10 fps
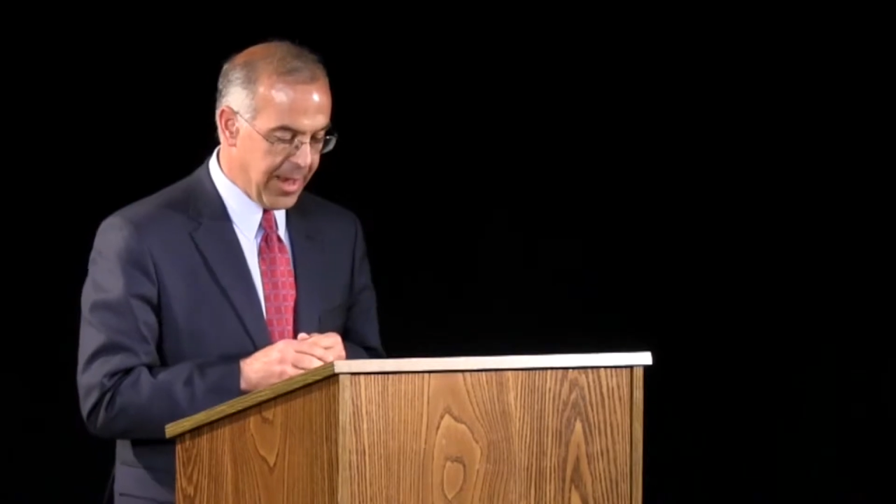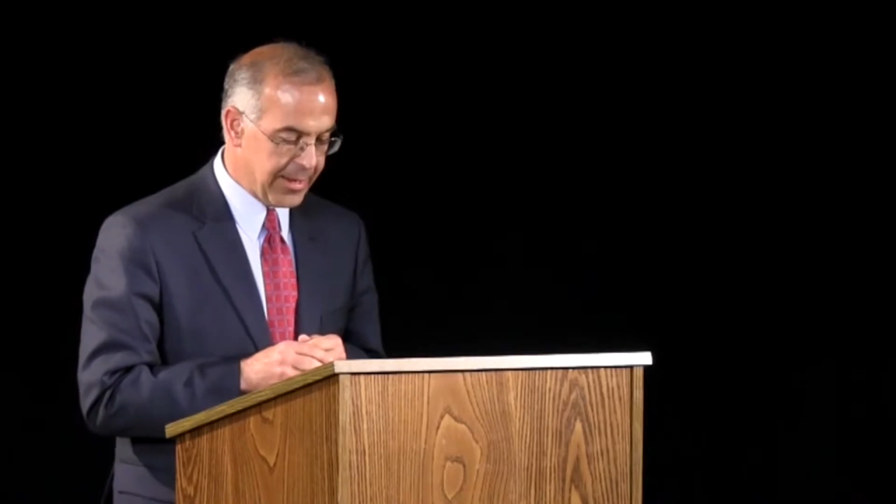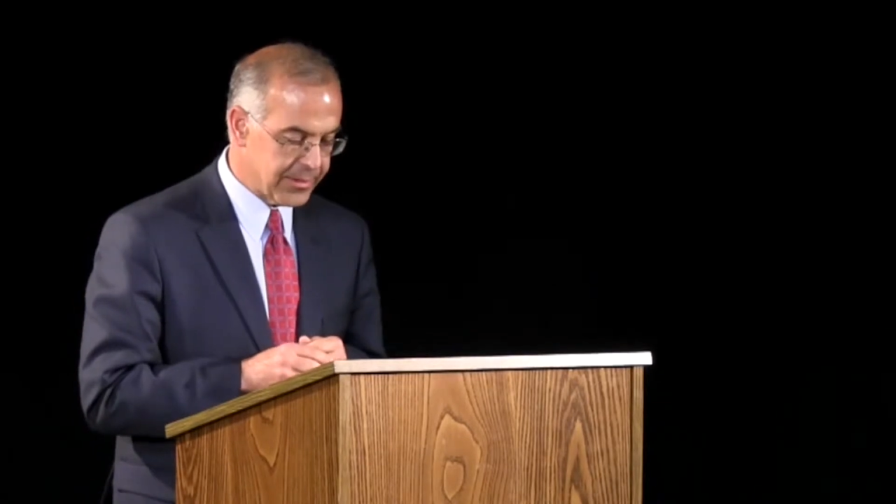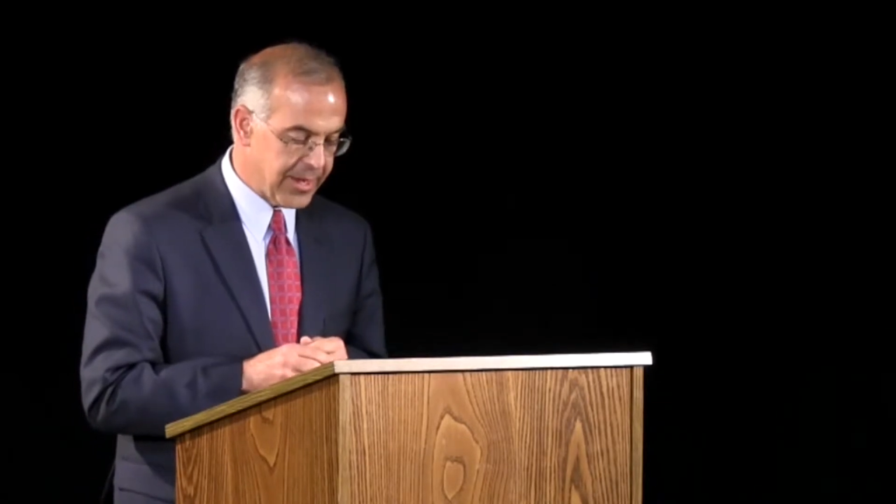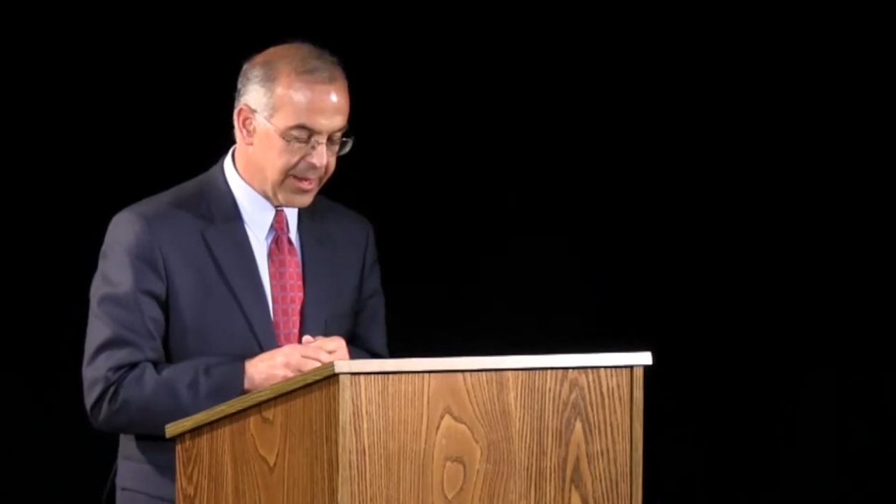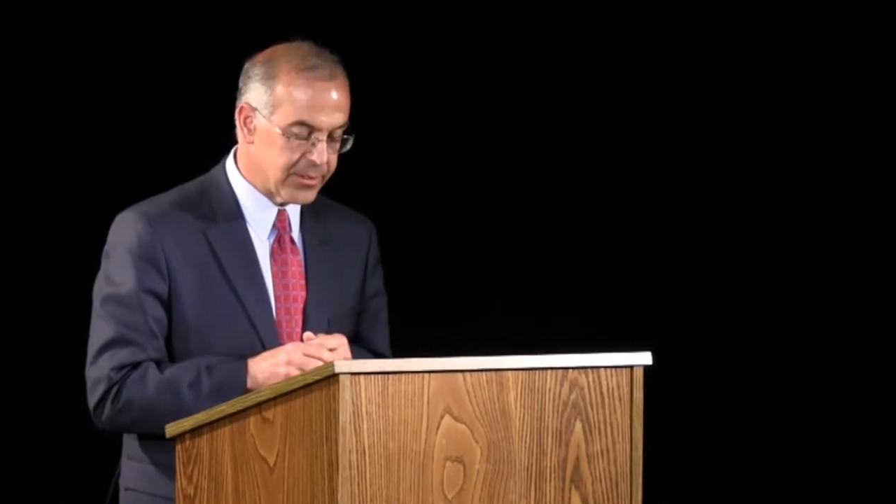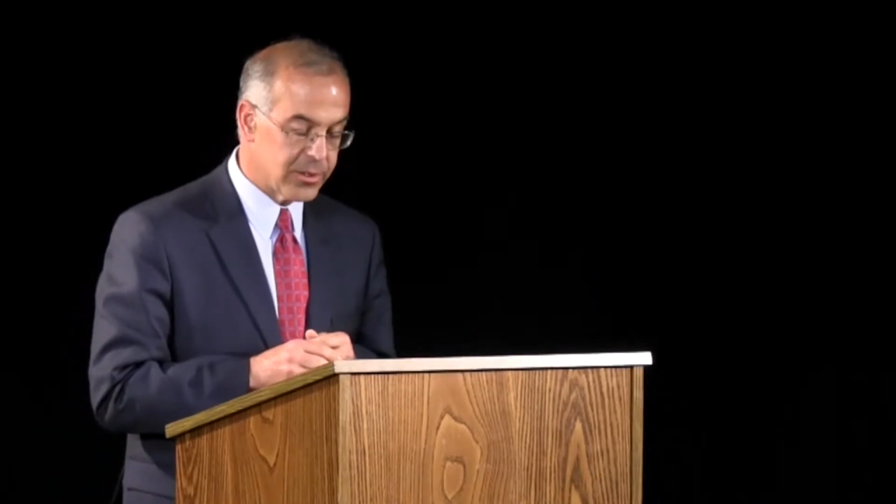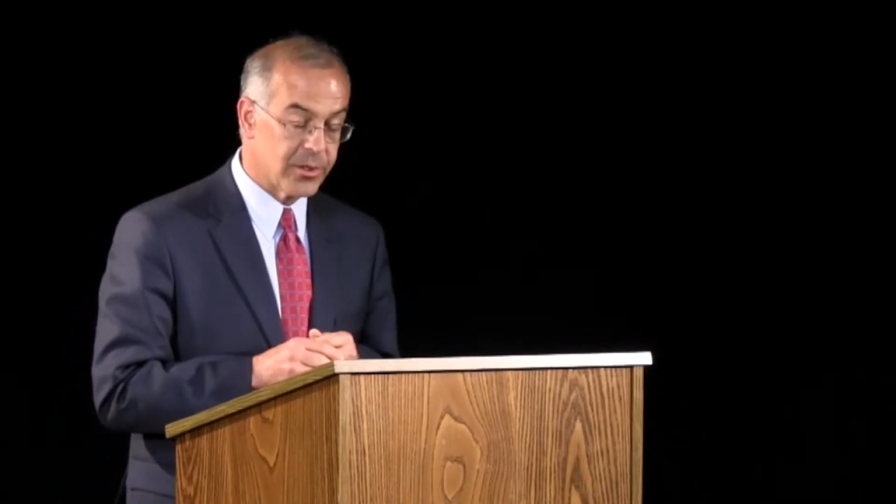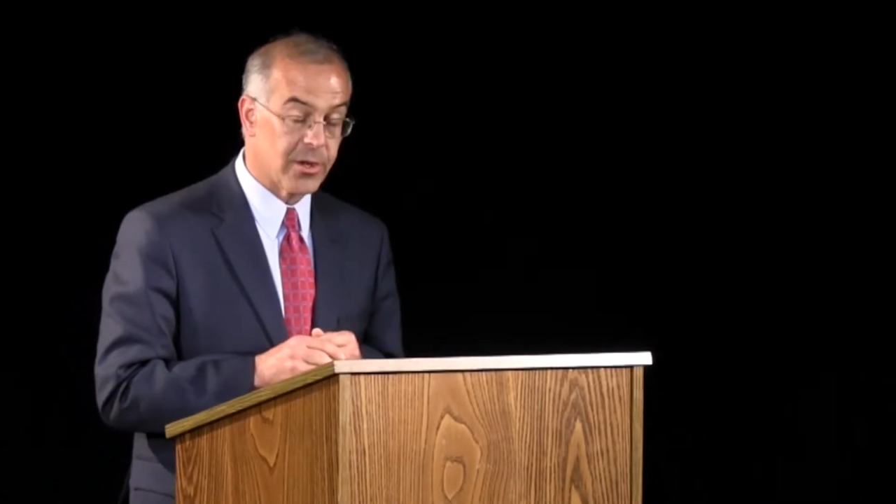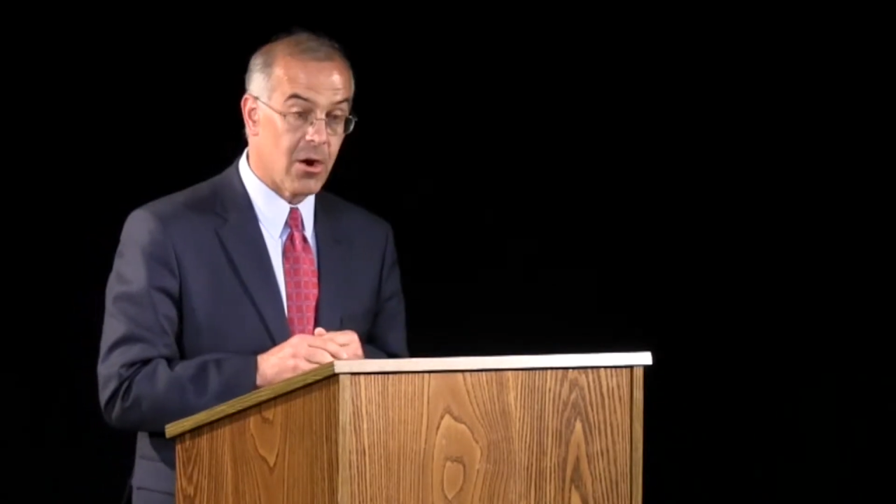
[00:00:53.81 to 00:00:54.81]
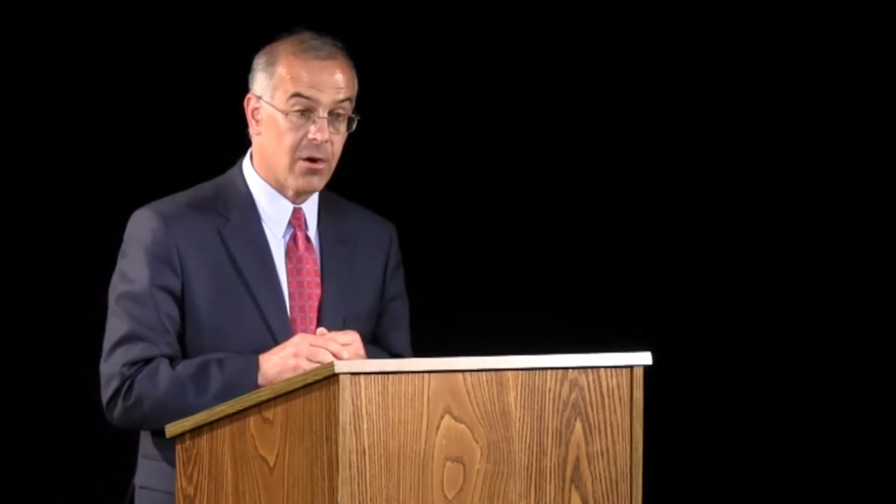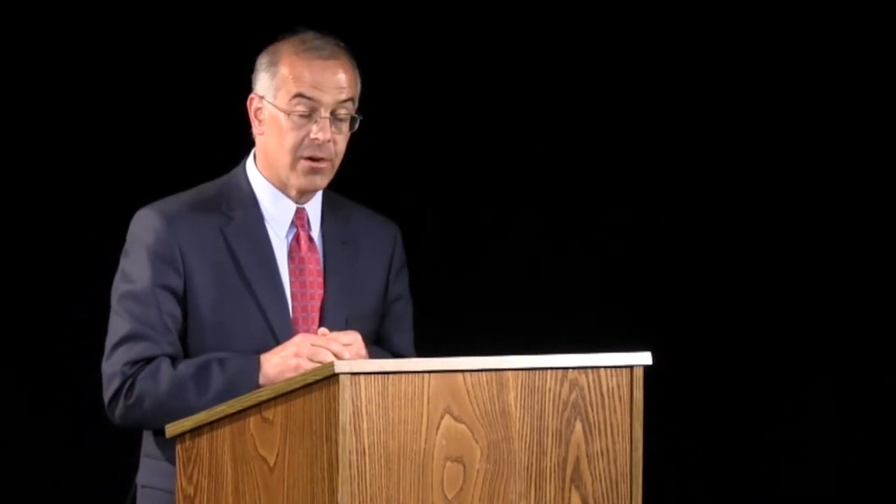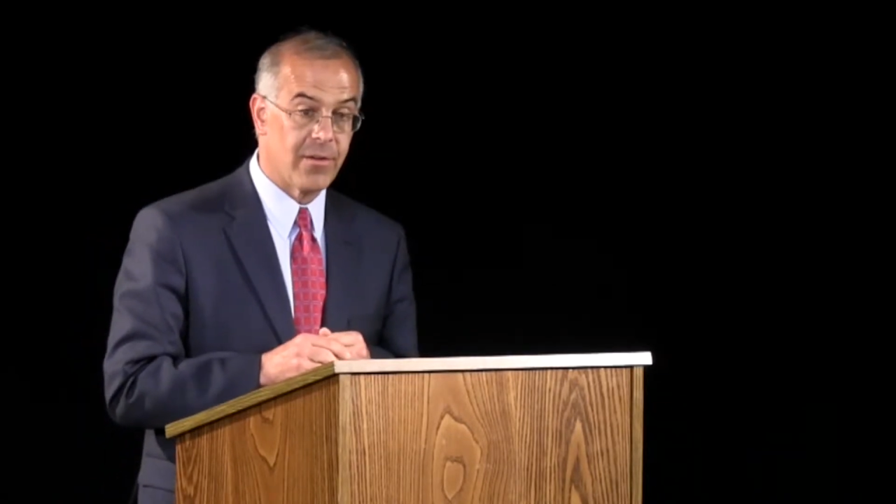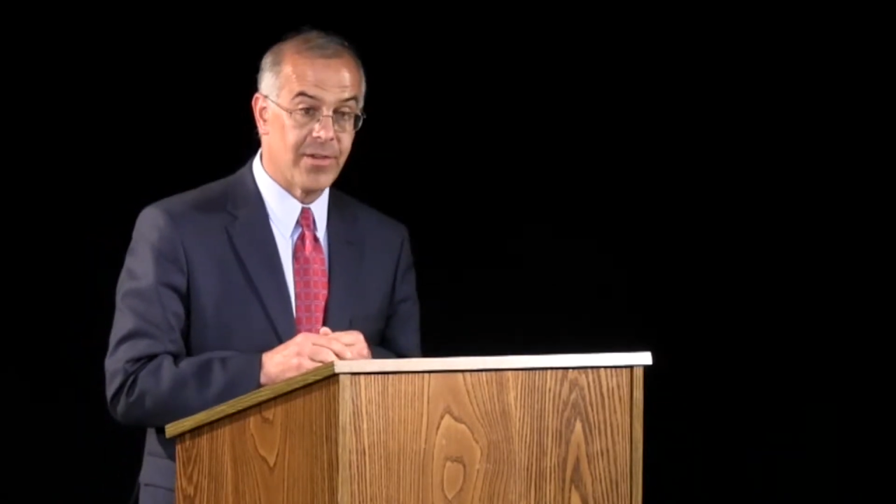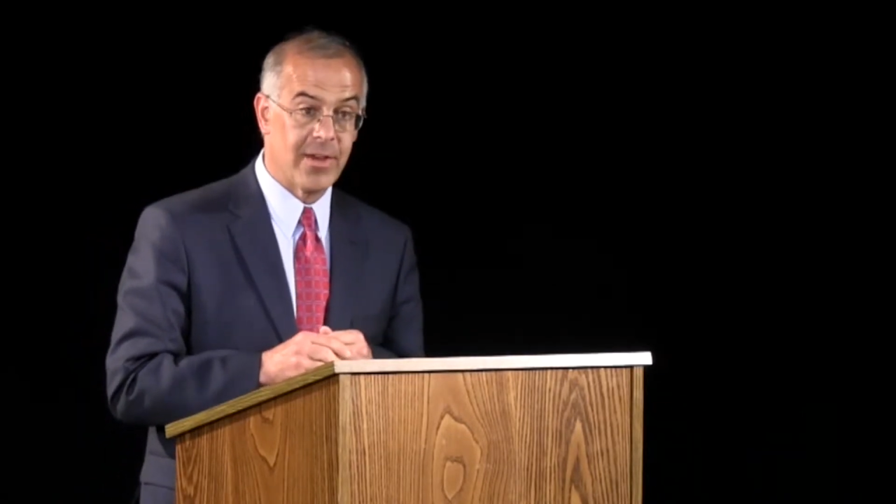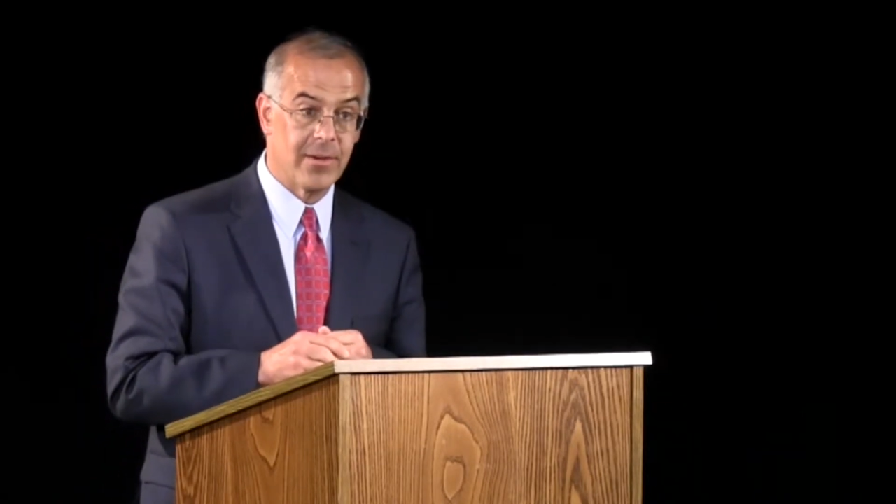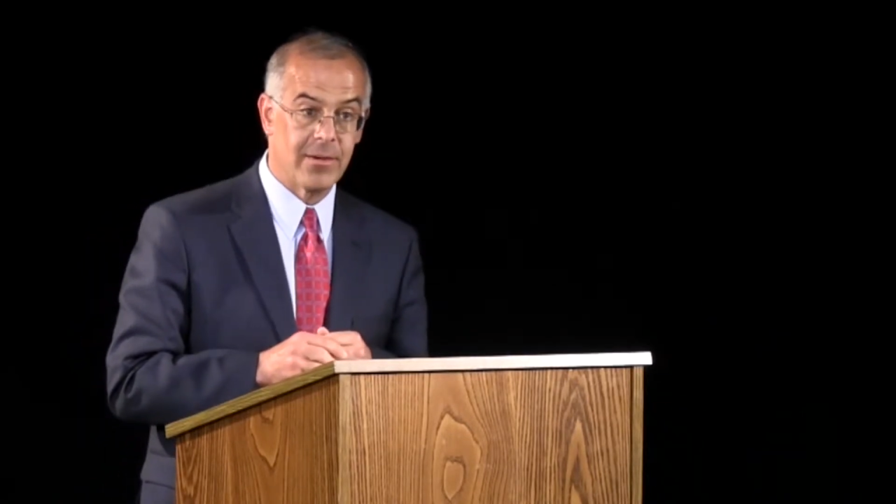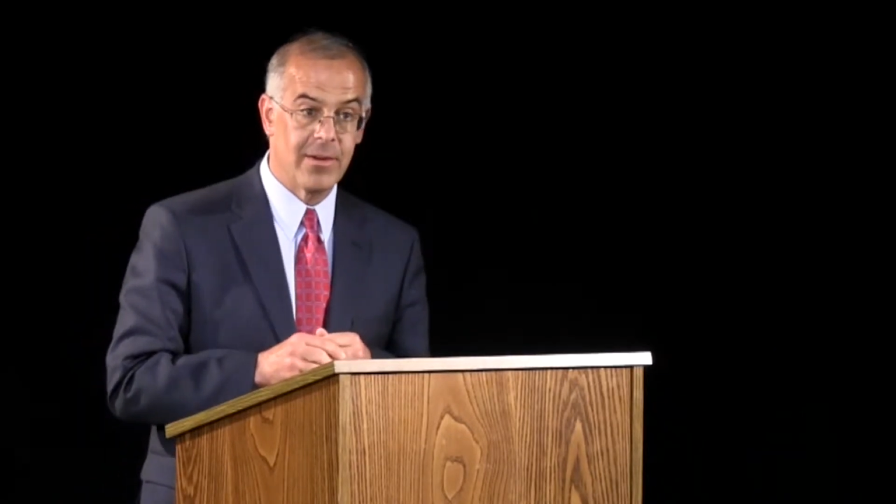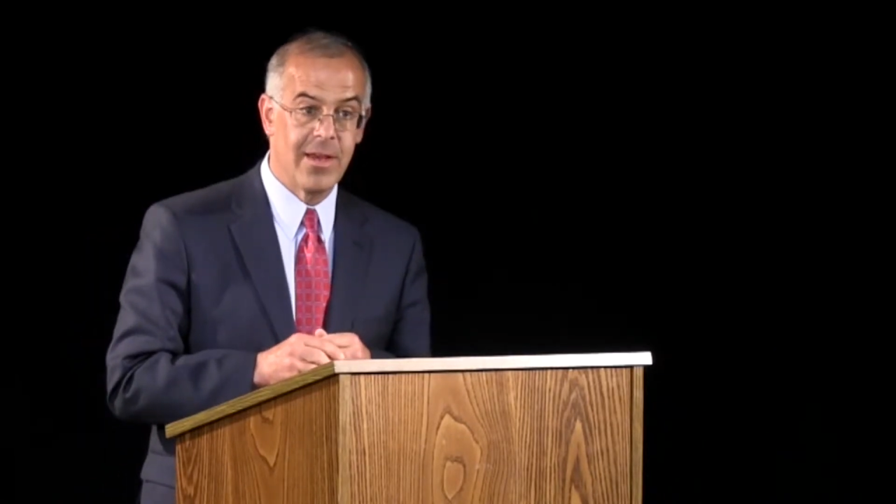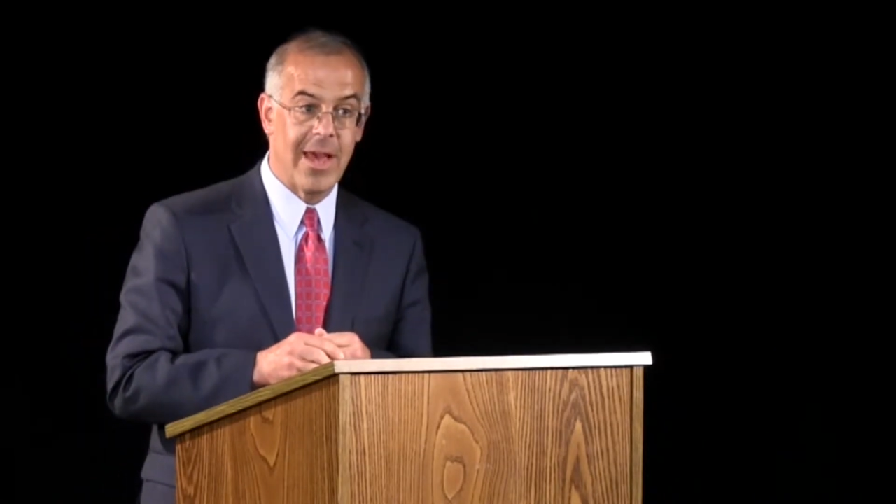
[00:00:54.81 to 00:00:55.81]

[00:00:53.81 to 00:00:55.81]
and tend to the Garden of Eden